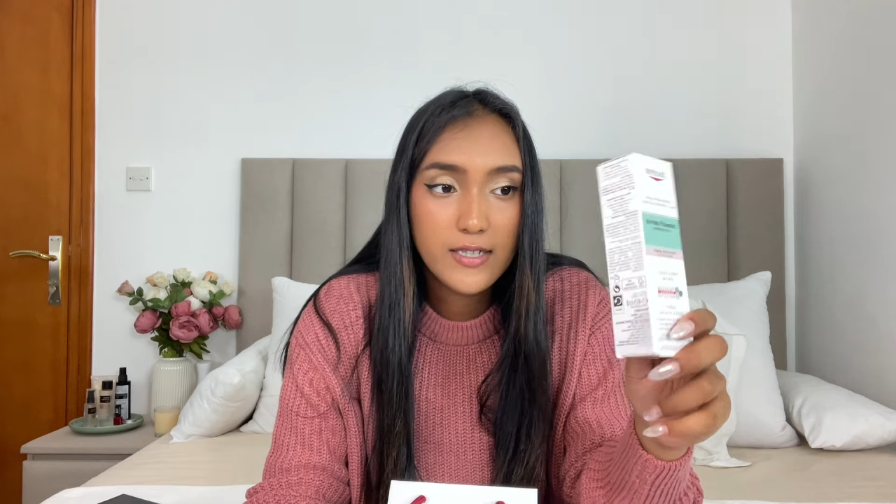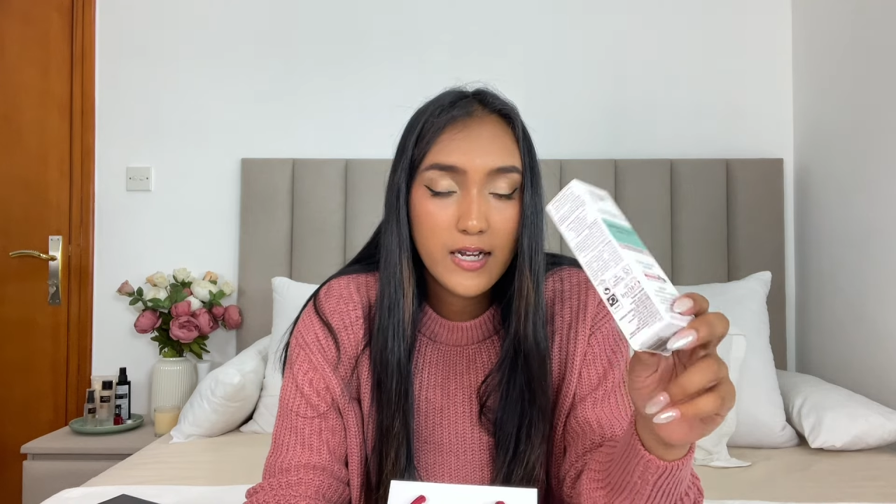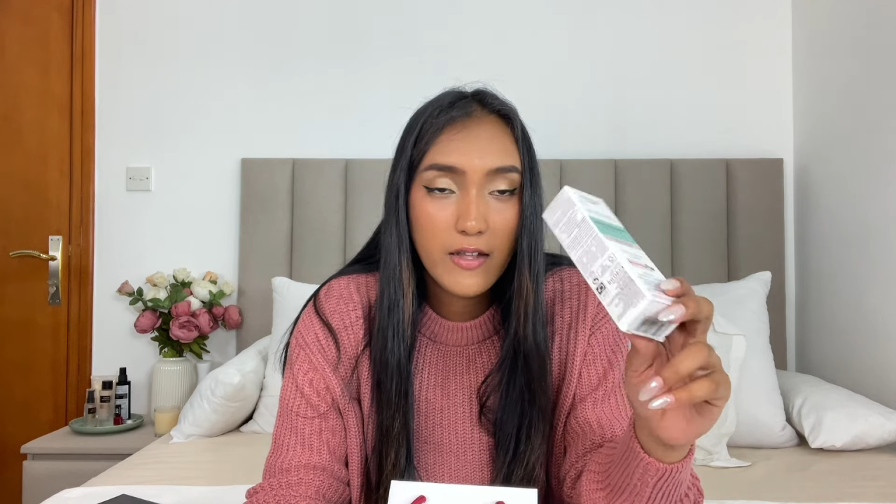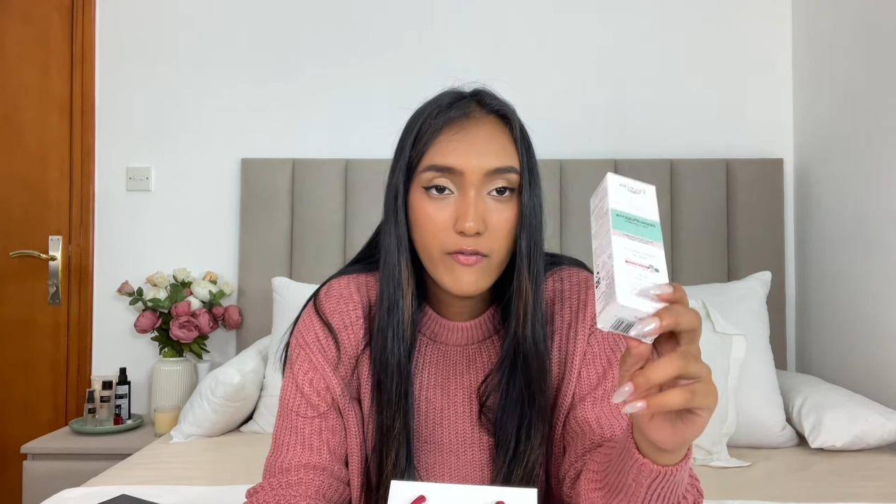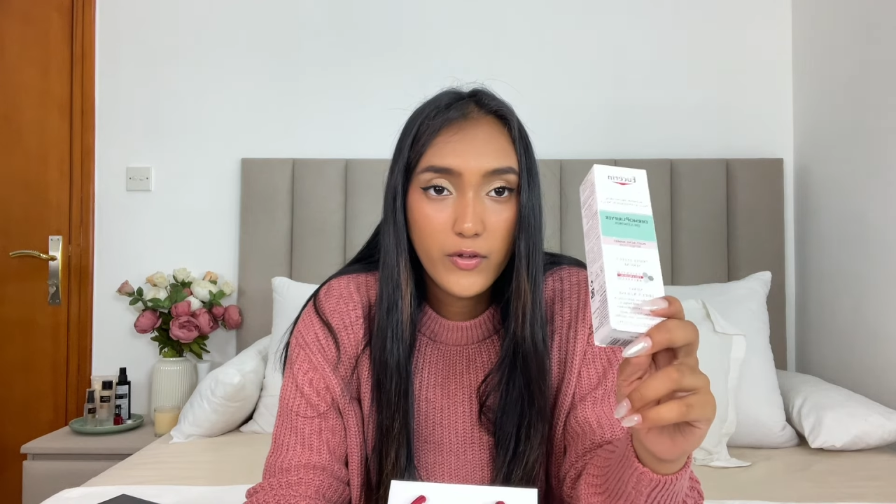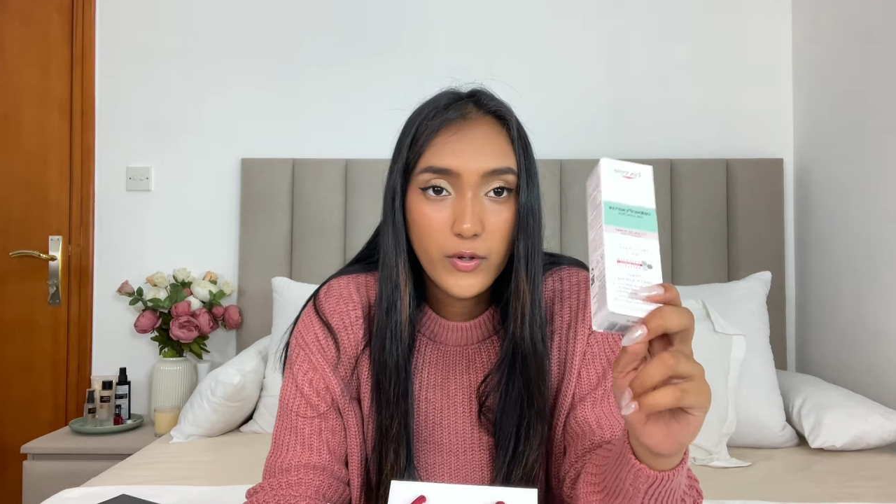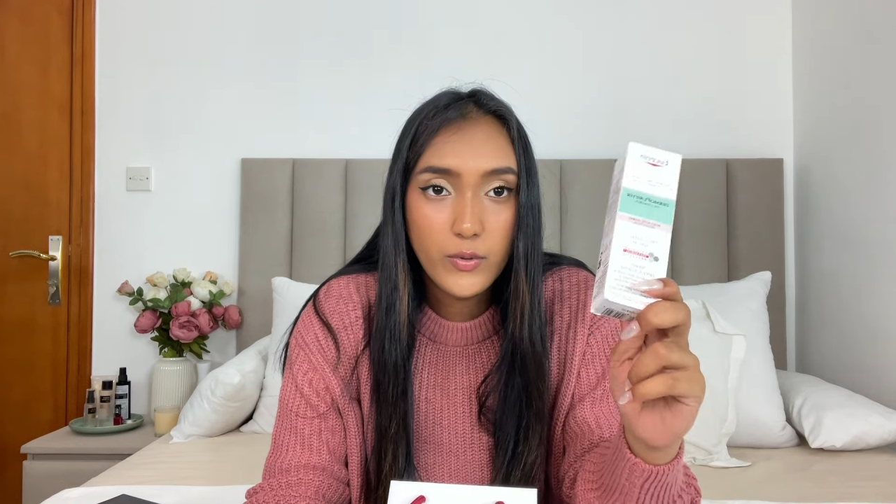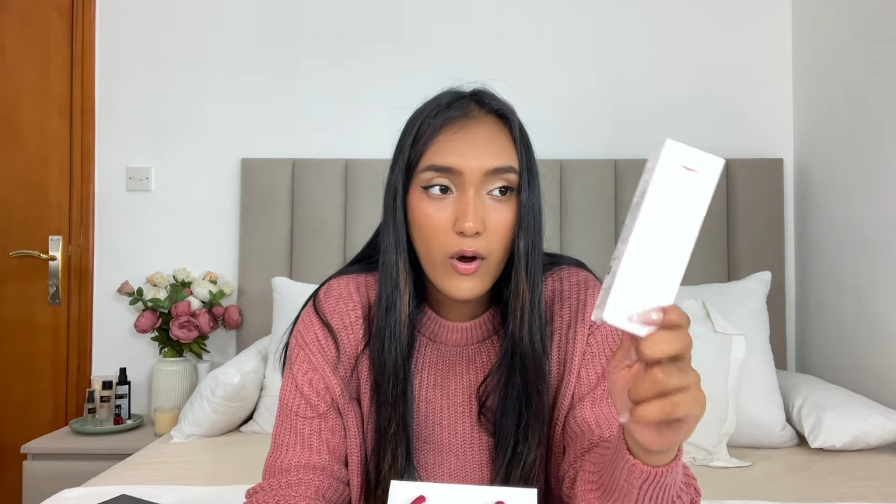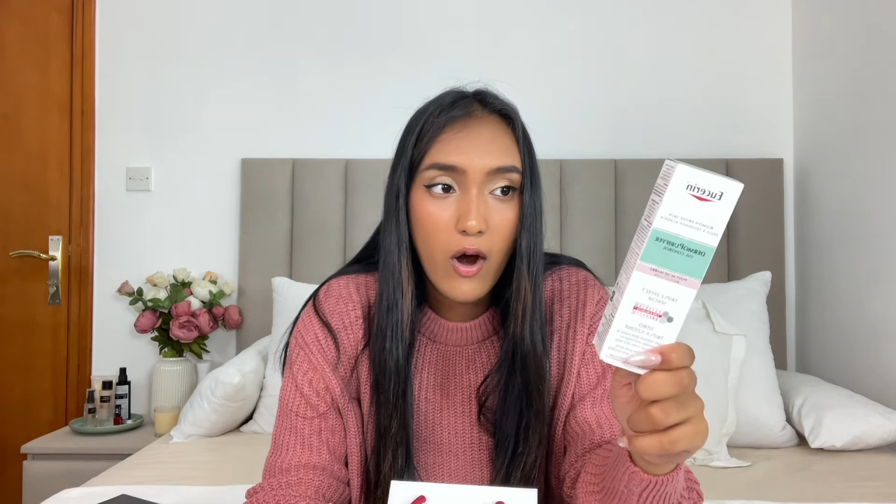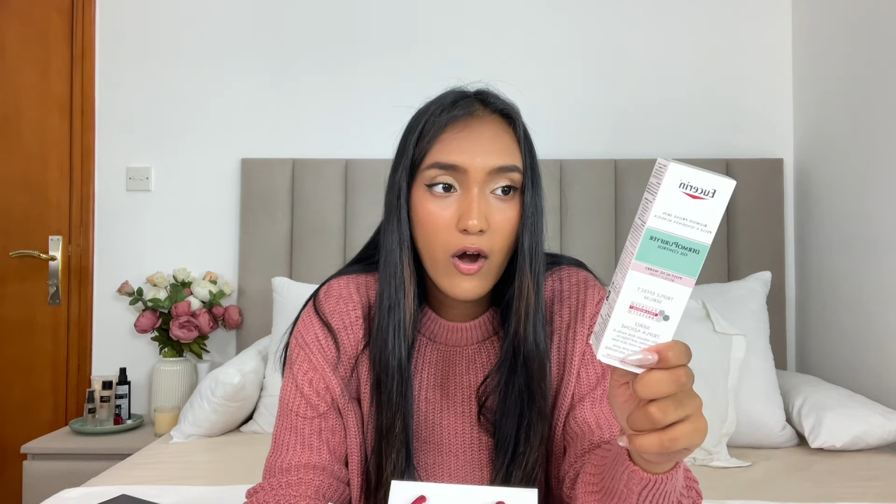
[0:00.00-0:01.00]
and if
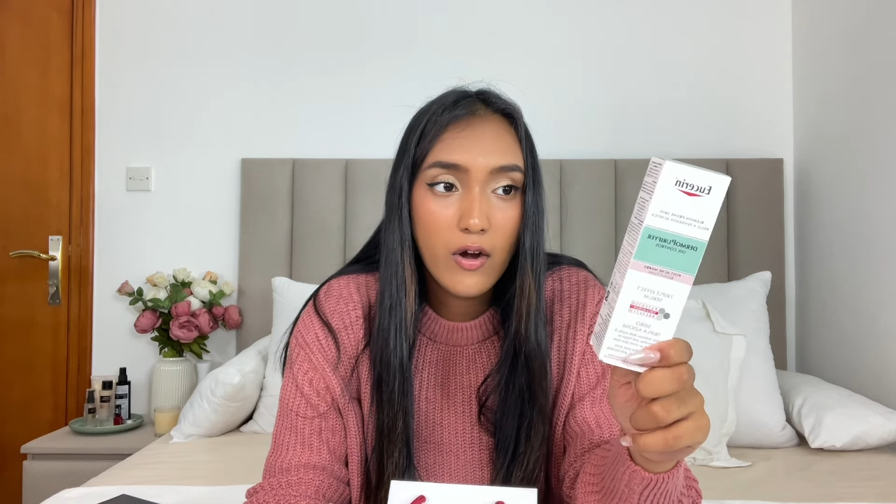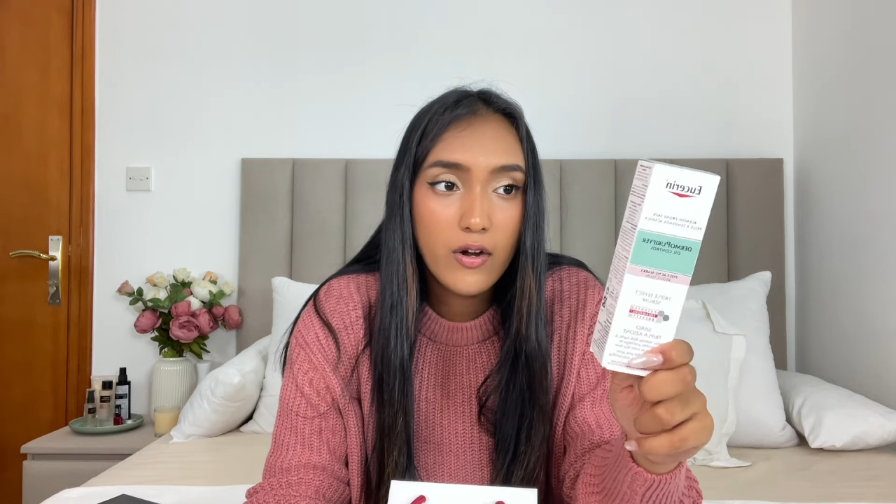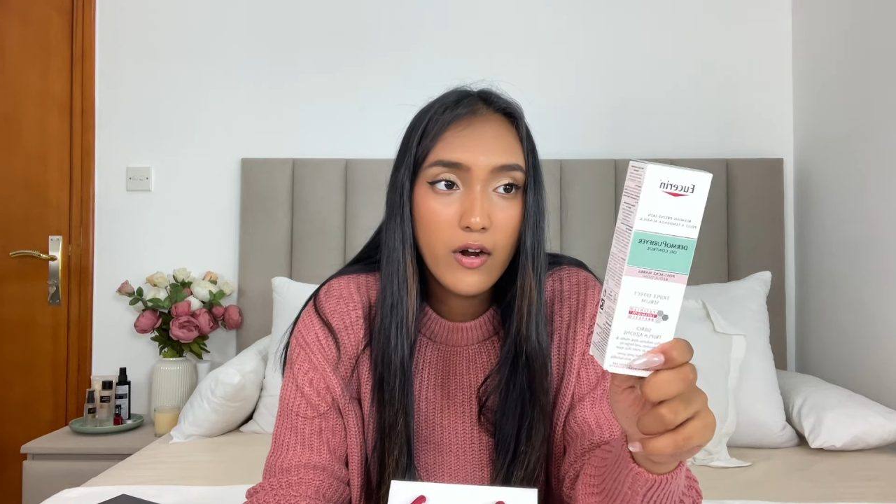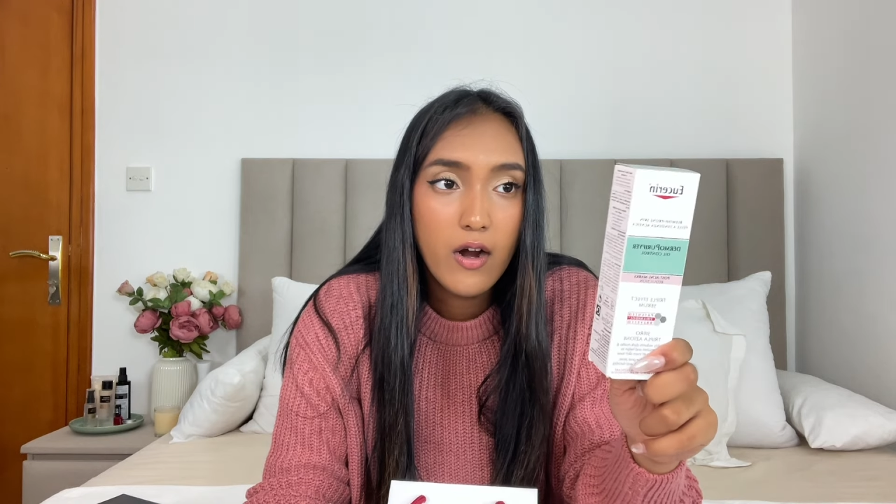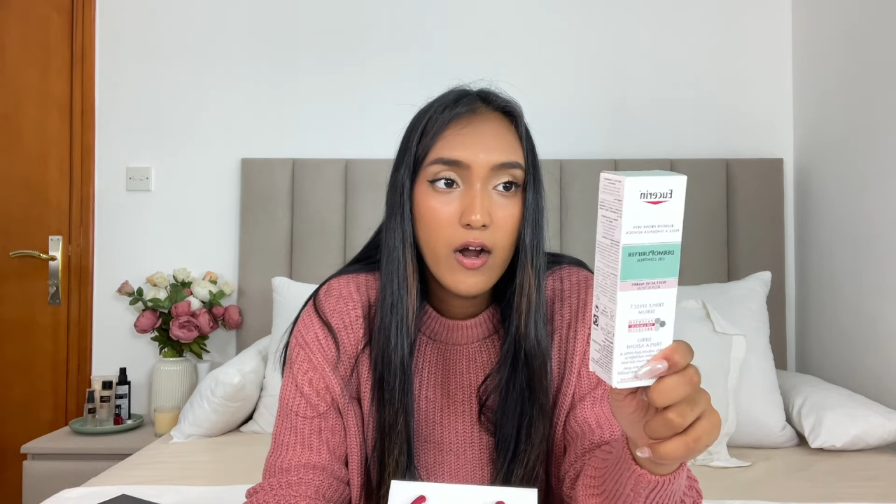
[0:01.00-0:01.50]
you are